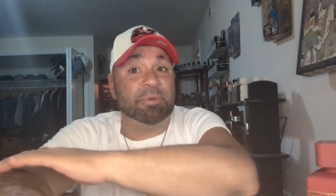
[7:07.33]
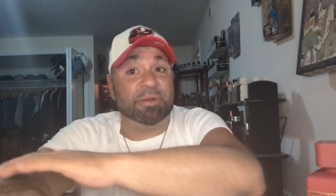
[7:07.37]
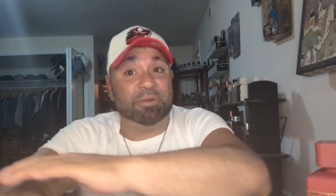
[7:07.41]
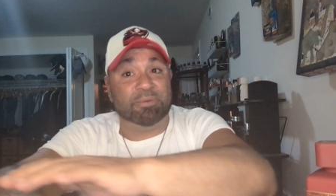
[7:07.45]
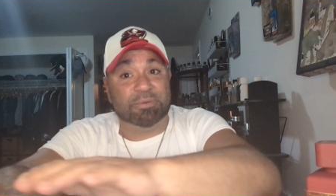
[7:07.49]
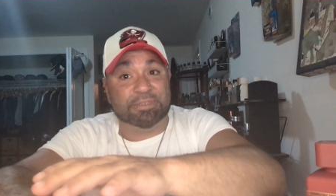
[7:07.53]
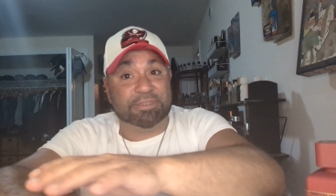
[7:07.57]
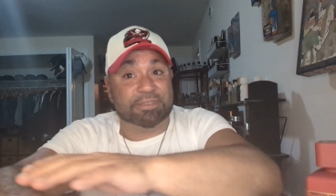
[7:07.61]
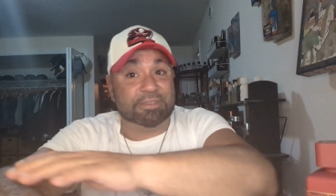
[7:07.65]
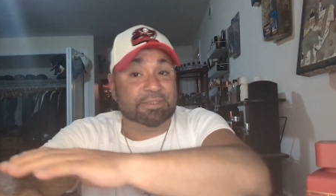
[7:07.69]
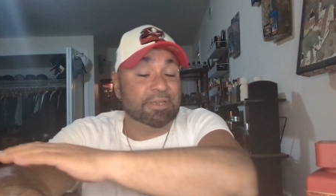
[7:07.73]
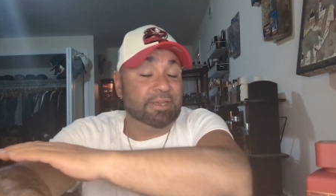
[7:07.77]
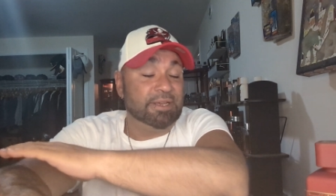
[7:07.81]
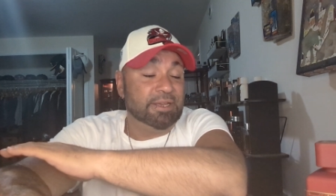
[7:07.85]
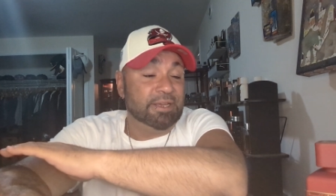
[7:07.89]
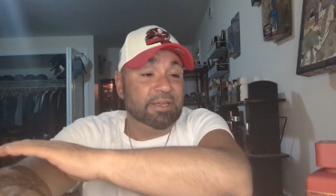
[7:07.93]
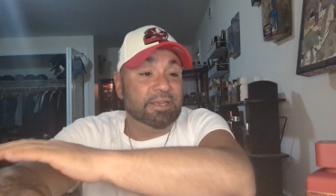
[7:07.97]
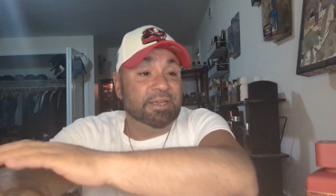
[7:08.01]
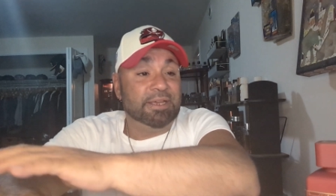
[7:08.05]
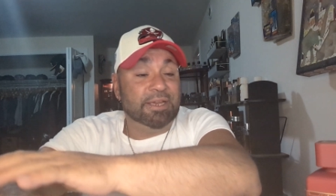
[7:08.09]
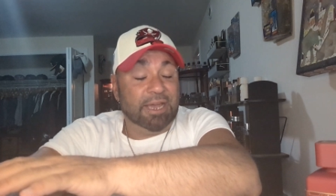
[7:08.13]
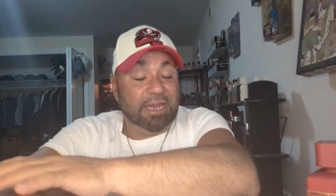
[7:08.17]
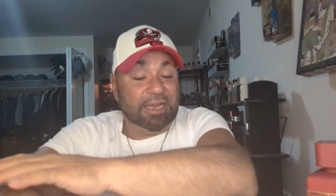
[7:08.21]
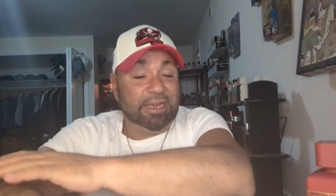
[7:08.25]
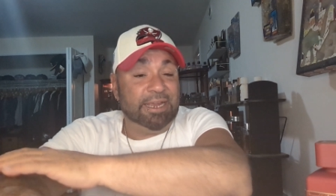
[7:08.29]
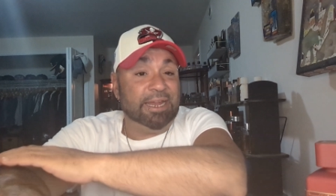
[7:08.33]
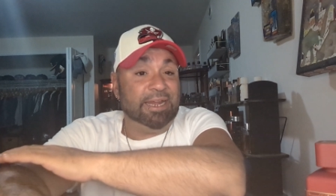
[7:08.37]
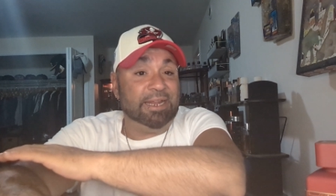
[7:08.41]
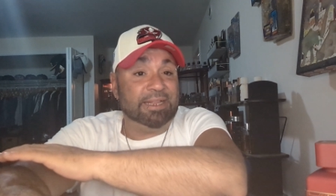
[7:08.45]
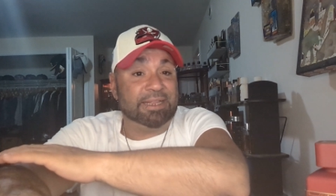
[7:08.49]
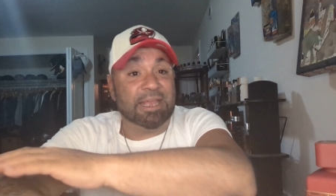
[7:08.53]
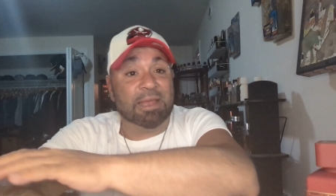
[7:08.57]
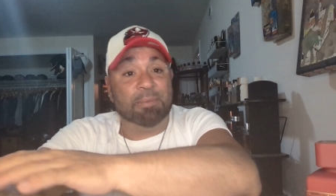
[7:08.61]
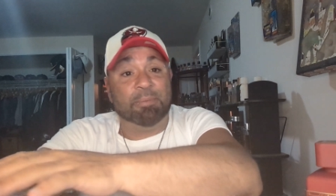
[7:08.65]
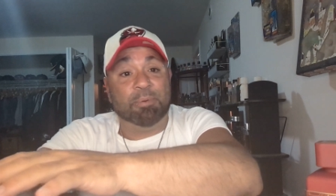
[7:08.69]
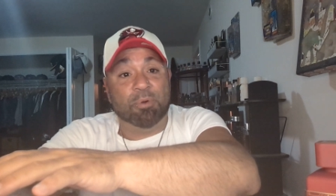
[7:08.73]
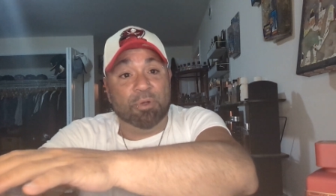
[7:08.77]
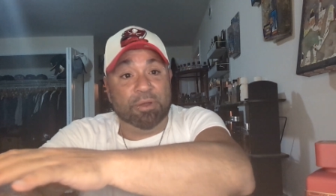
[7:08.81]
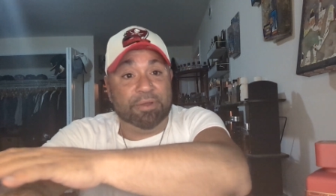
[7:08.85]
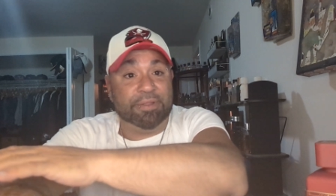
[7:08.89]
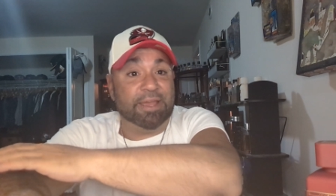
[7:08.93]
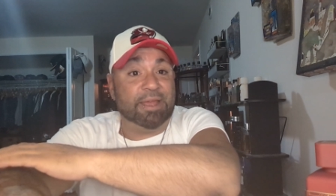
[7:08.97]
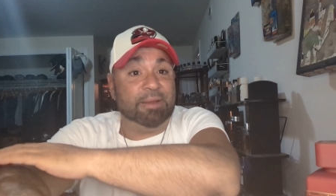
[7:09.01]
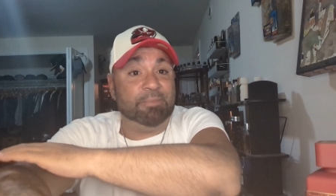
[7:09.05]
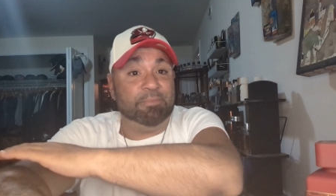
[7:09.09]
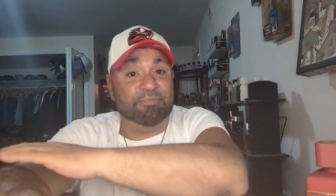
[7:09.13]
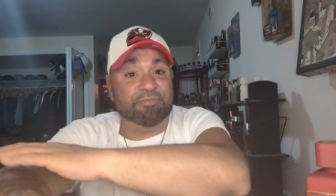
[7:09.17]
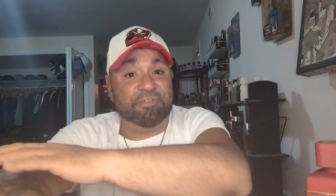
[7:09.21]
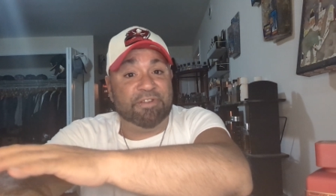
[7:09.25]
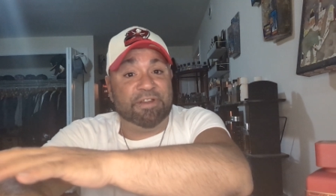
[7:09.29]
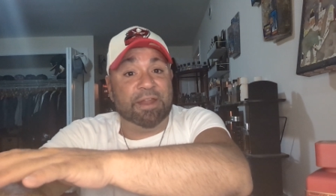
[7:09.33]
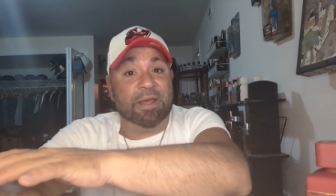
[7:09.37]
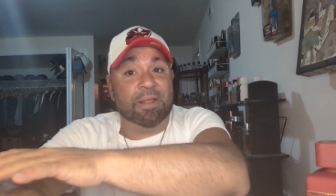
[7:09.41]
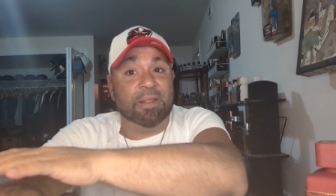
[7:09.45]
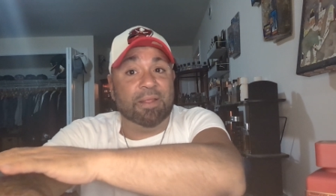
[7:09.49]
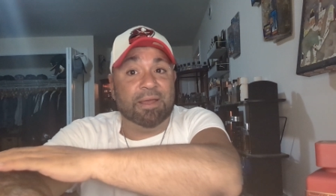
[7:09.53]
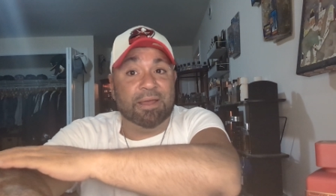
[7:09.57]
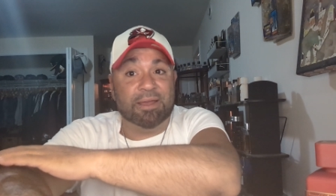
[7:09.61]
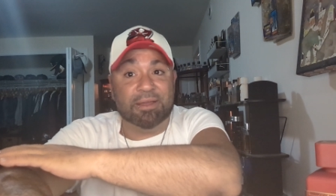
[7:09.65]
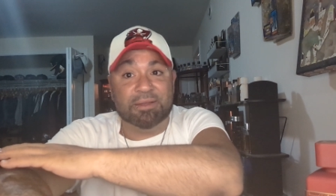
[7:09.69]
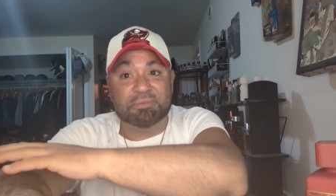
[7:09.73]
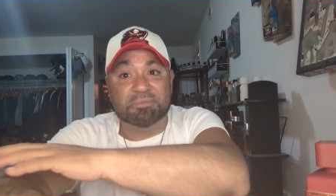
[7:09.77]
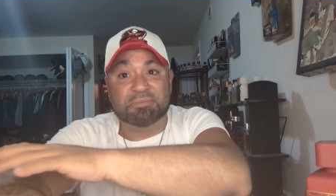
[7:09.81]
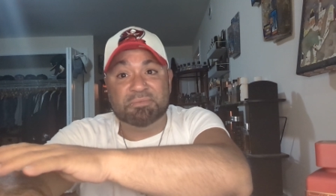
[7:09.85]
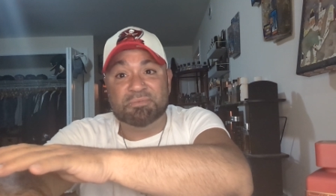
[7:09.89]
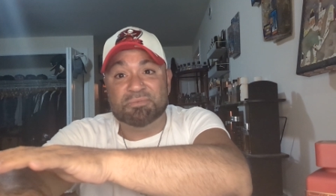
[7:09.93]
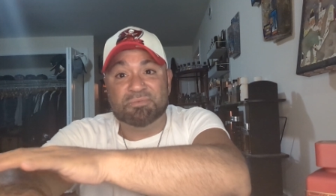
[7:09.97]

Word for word: But it was, again, at that point, that vanilla